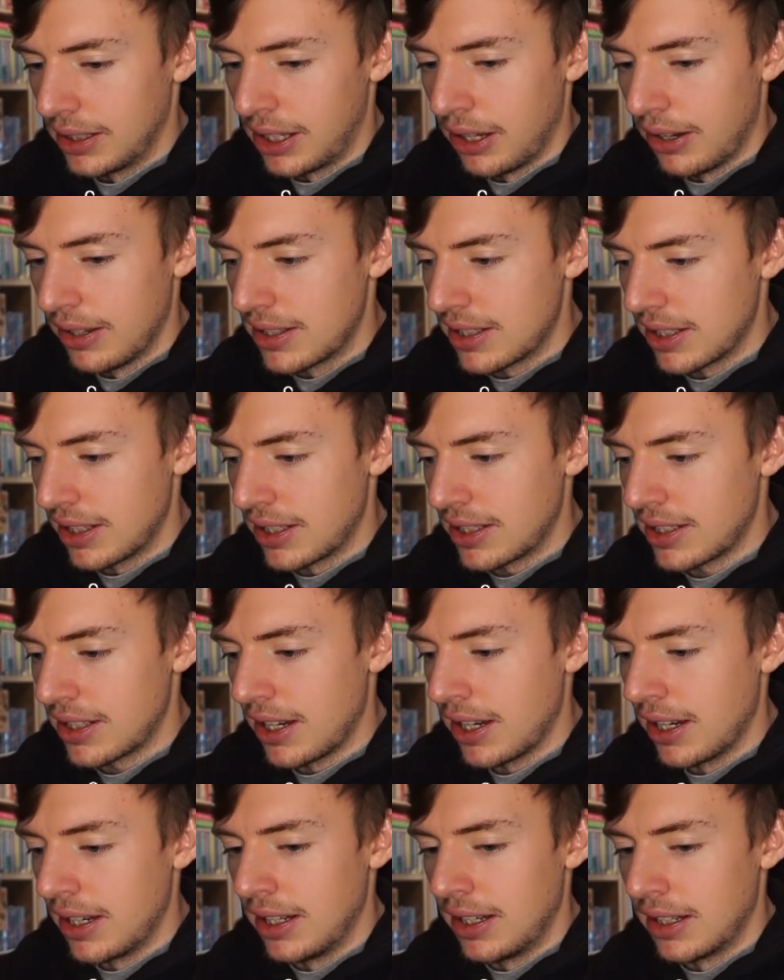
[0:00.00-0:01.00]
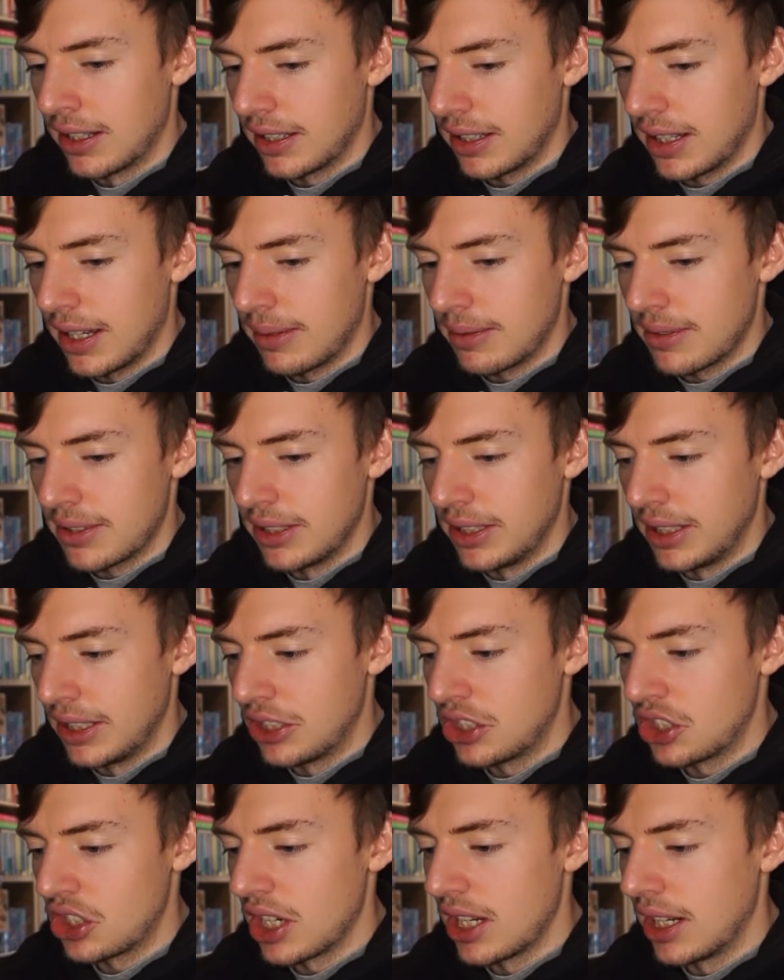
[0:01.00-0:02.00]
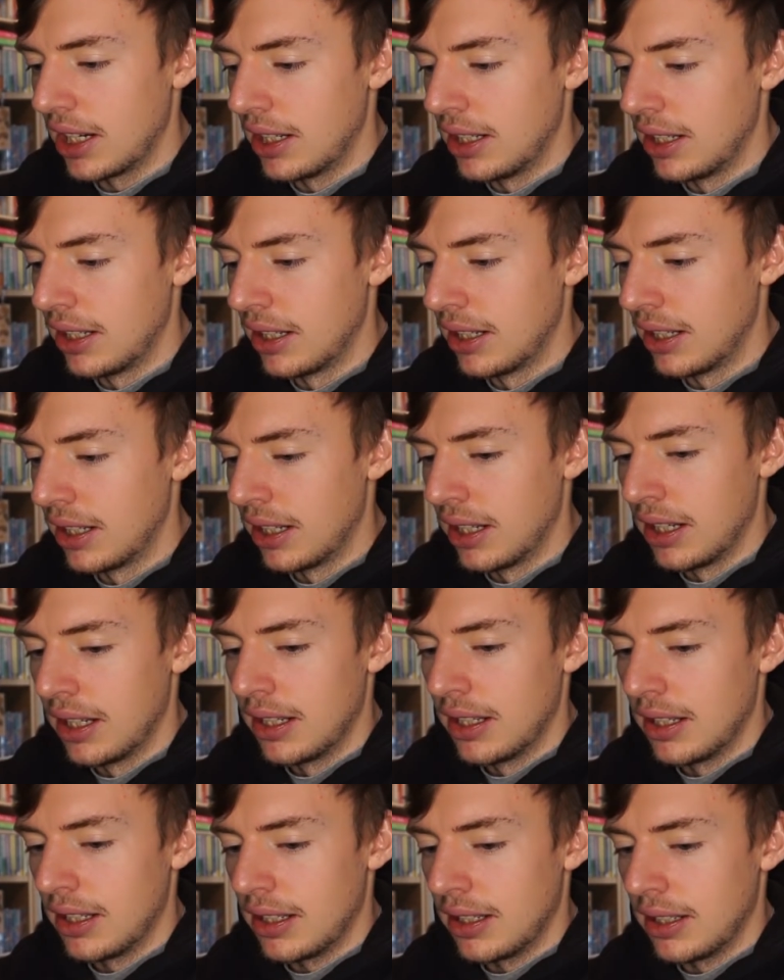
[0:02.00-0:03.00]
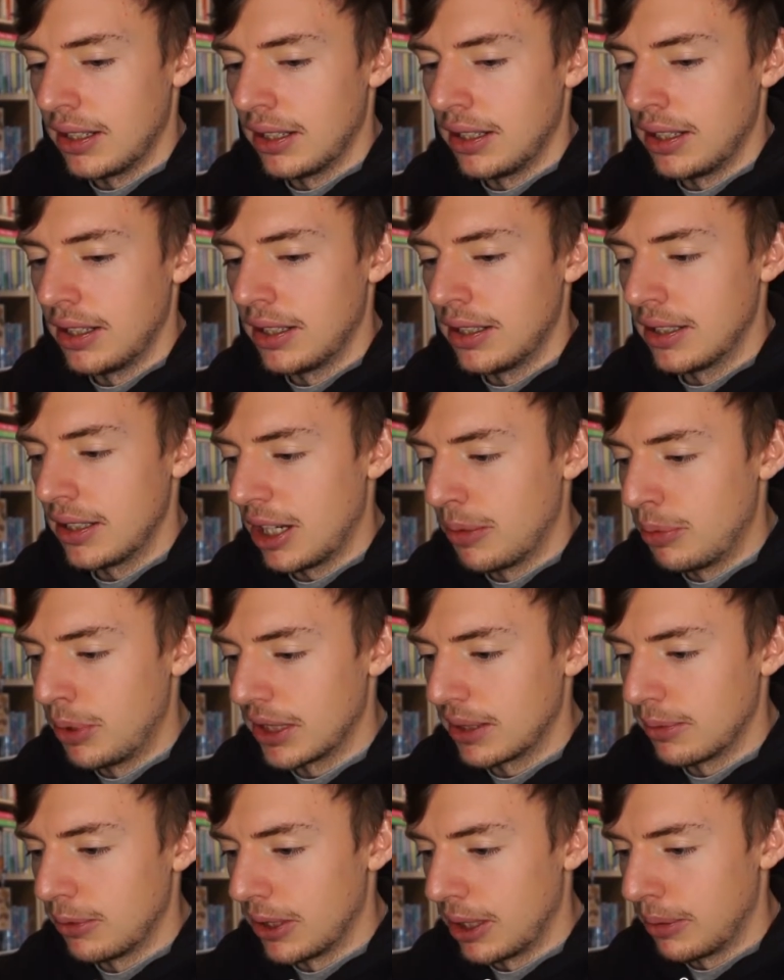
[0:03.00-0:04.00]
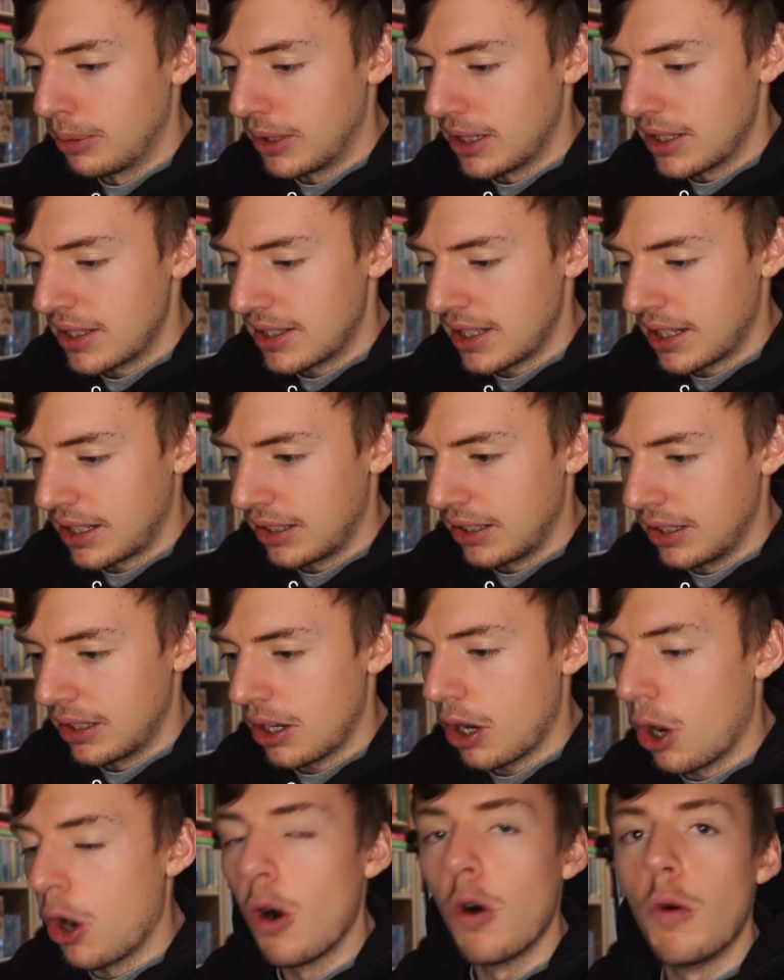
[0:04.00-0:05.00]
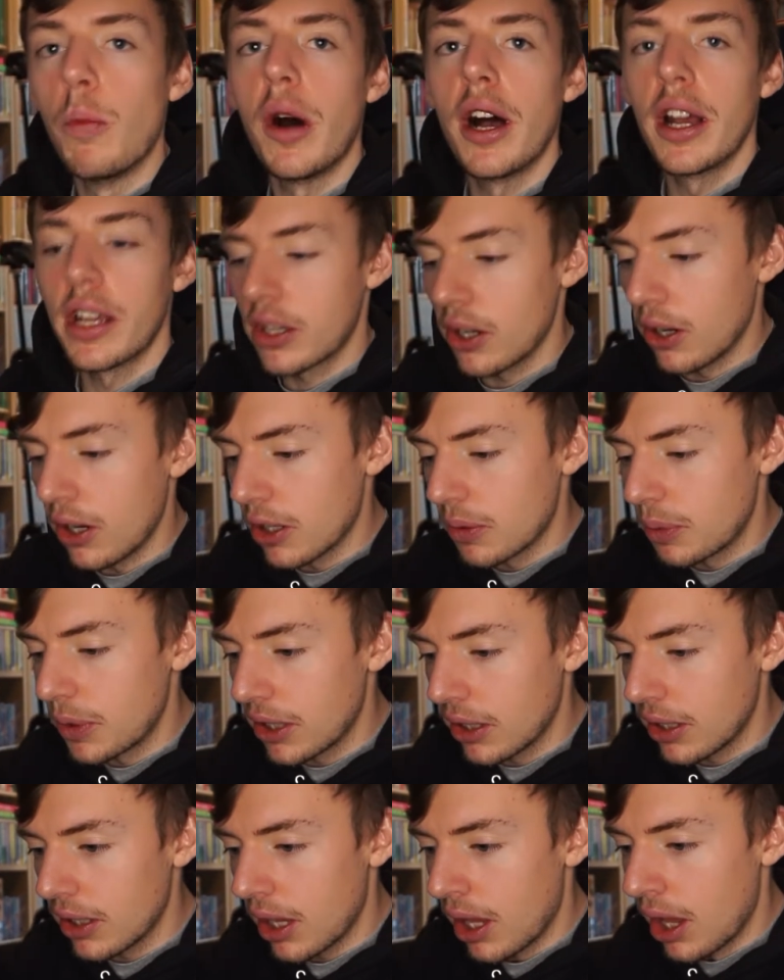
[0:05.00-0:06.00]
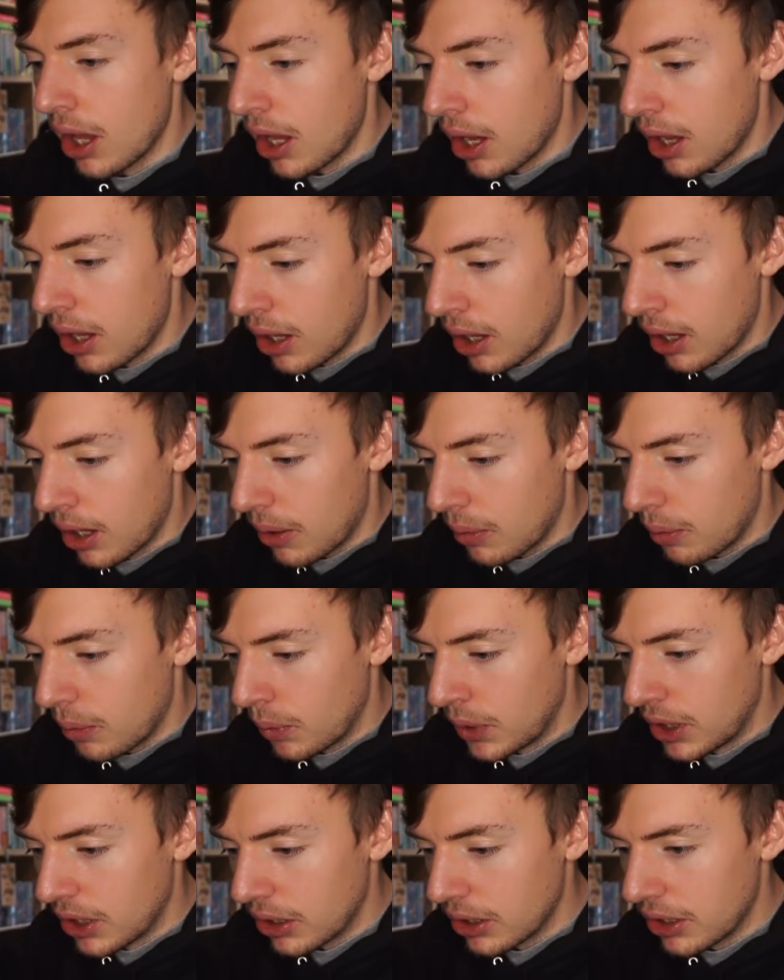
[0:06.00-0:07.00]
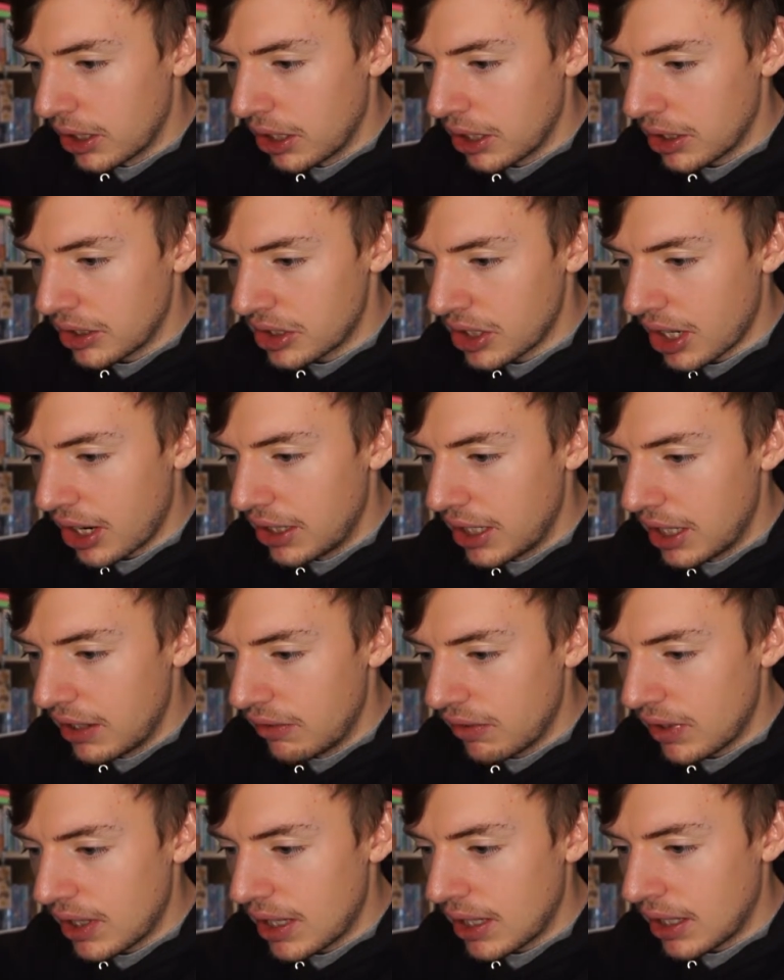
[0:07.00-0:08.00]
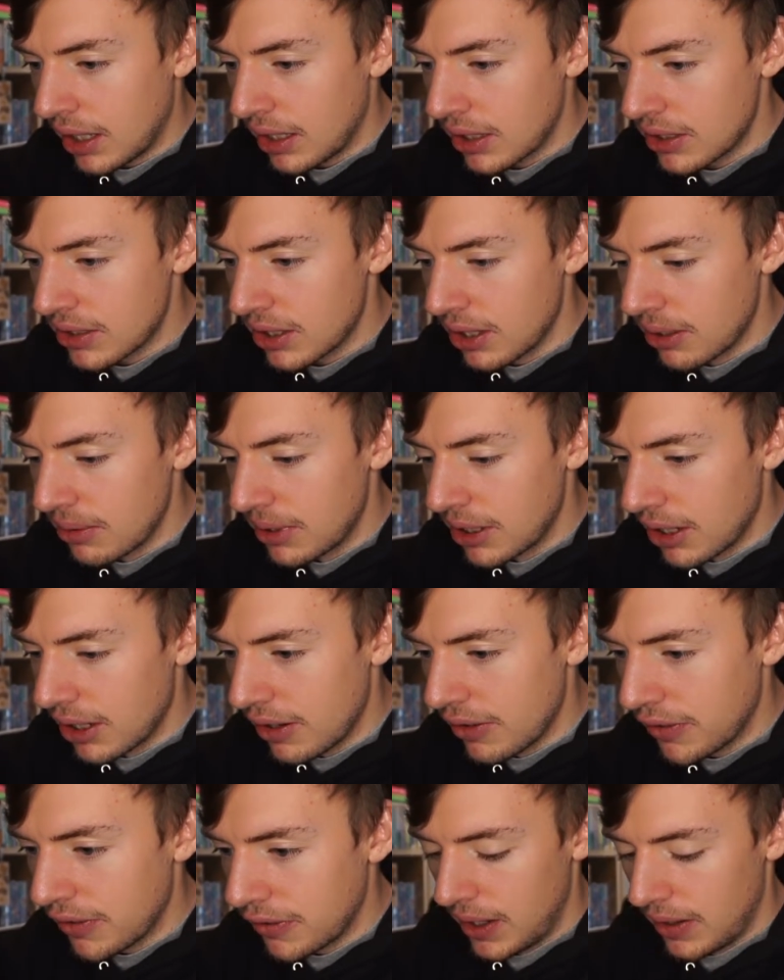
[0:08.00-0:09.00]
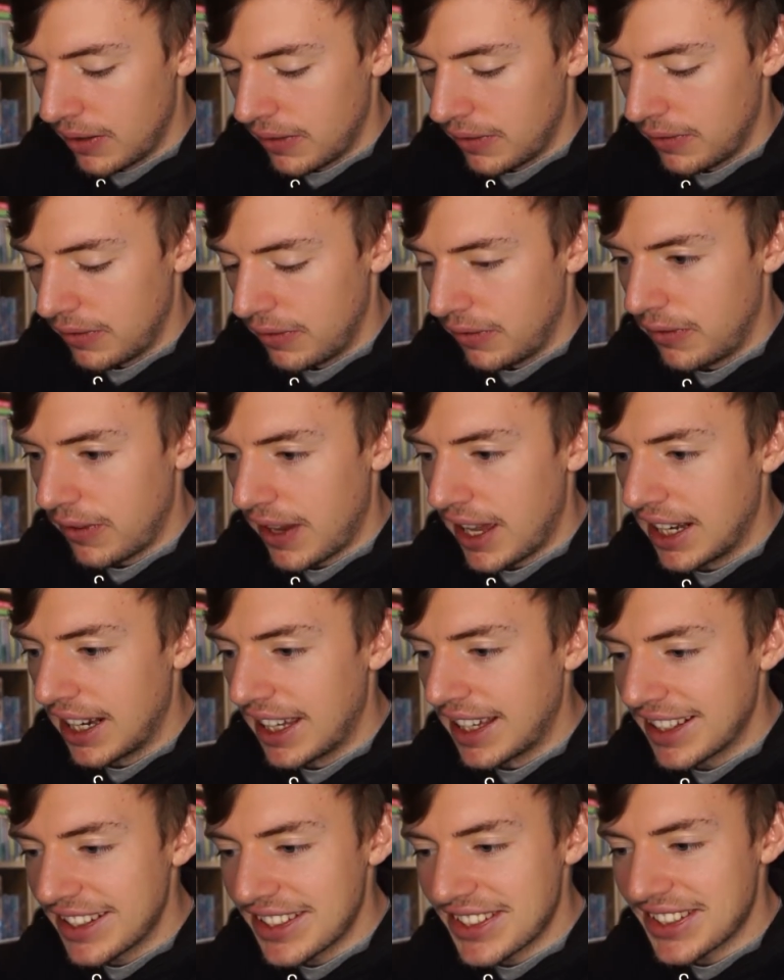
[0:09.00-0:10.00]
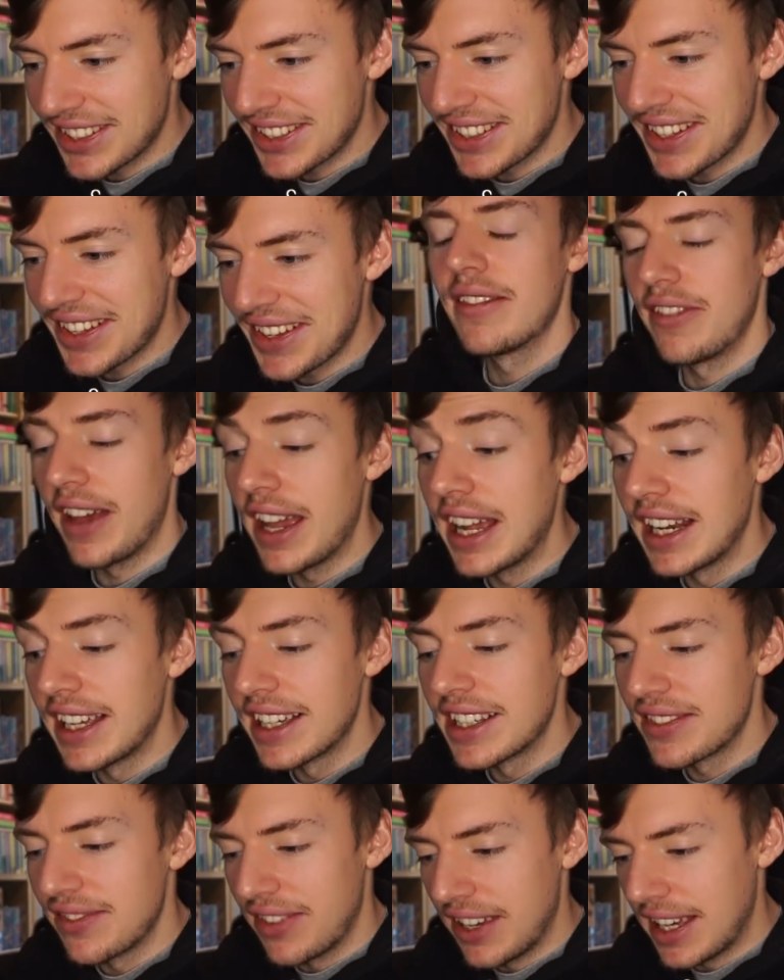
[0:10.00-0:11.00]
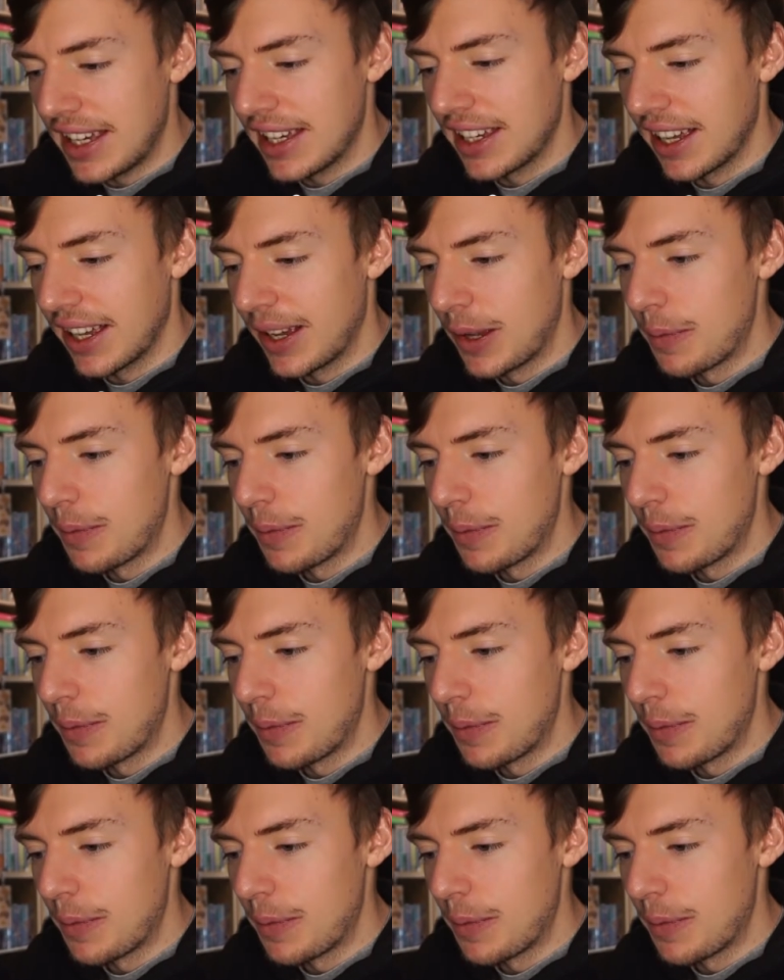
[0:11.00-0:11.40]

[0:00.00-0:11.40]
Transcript: going to the side, absolutely chilling. I'll pick them all up in a second. Oh my God, we got another shiny V. So we got a Phalanx V.